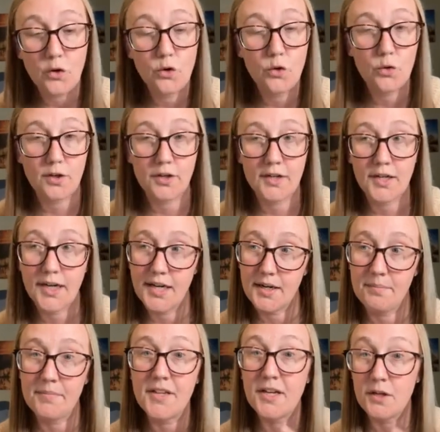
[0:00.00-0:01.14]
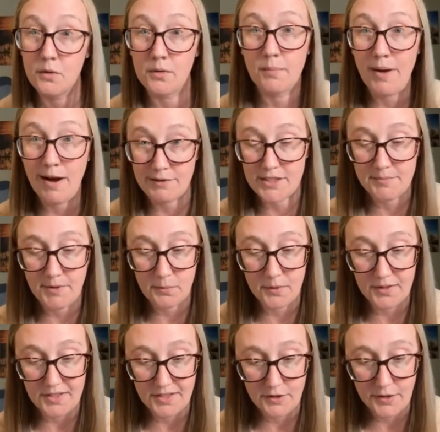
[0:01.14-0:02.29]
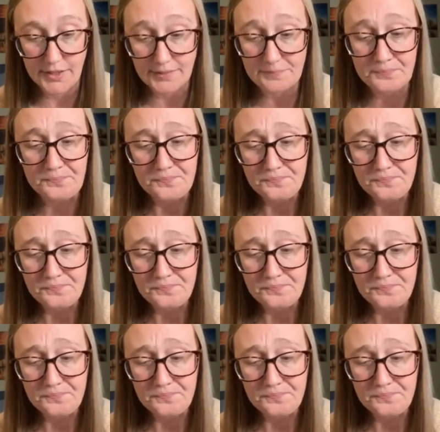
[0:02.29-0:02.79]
or that you're about to be working on.